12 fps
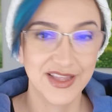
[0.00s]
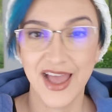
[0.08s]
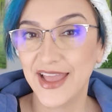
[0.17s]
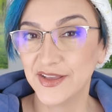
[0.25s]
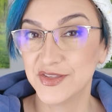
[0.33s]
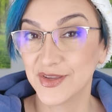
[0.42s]

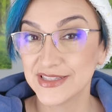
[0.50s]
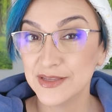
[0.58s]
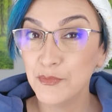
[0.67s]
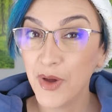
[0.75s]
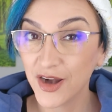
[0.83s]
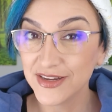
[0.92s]
I also got
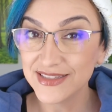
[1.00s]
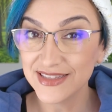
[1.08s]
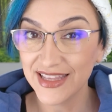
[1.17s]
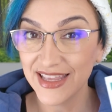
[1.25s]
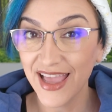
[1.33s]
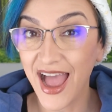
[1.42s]
some
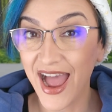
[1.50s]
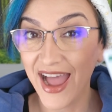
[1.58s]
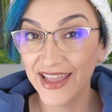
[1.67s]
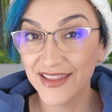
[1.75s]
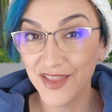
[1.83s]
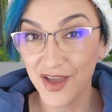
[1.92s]
parsley.
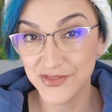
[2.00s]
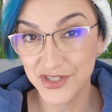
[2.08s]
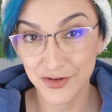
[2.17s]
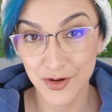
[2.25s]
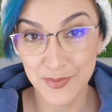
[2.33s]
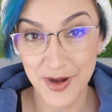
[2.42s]
I love
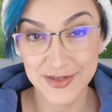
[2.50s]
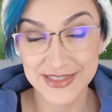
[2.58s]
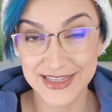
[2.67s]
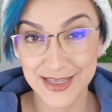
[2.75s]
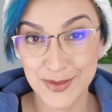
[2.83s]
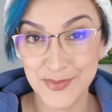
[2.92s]
to grow
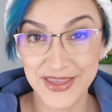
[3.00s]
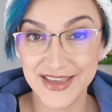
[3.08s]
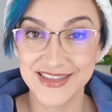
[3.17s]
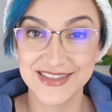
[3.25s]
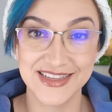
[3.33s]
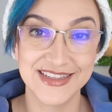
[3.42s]
parsley
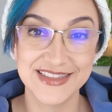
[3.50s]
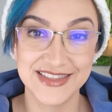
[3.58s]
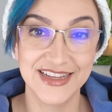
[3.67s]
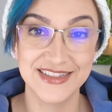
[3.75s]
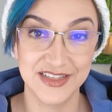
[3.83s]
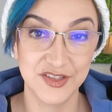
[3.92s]
because it's
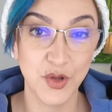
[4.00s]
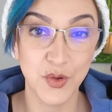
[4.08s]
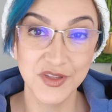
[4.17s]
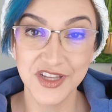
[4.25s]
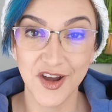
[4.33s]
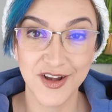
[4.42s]
nice and
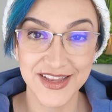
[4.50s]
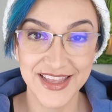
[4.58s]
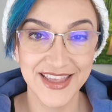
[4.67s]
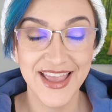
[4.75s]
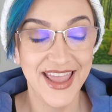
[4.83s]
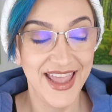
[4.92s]
cold
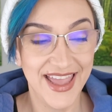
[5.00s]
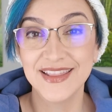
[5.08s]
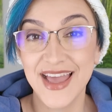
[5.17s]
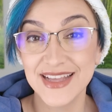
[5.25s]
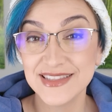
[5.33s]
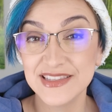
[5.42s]
hardy. It
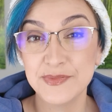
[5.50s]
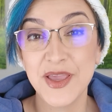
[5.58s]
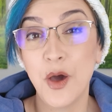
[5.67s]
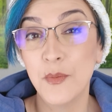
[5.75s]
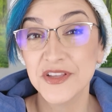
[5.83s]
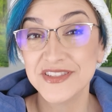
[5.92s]
lasts me
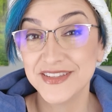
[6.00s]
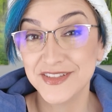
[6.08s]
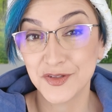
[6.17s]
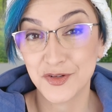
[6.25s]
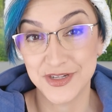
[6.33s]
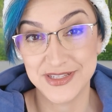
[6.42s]
almost
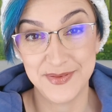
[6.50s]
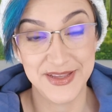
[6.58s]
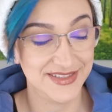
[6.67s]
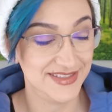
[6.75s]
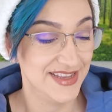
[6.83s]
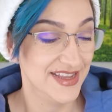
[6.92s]
until
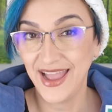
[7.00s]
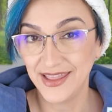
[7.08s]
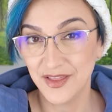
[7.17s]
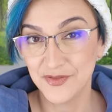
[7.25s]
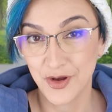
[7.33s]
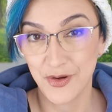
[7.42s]
Christmas. I
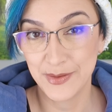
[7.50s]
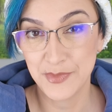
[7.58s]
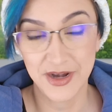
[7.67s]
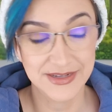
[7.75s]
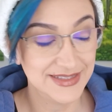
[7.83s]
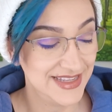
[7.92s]
love growing
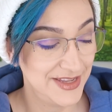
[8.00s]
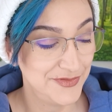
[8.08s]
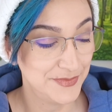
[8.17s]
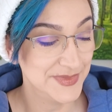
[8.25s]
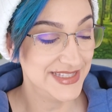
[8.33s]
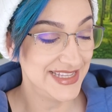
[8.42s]
parsley
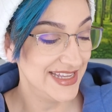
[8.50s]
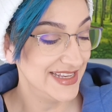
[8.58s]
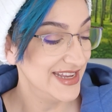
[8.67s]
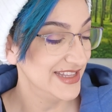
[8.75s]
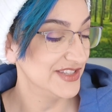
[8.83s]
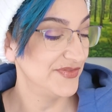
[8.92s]
from
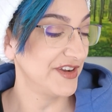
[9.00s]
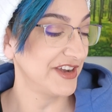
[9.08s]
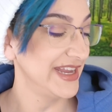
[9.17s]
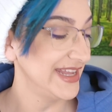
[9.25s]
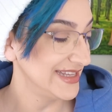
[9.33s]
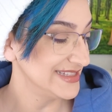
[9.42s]
seed. It's
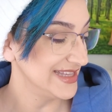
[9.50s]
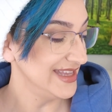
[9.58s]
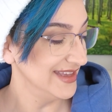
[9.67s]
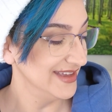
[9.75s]
very easy.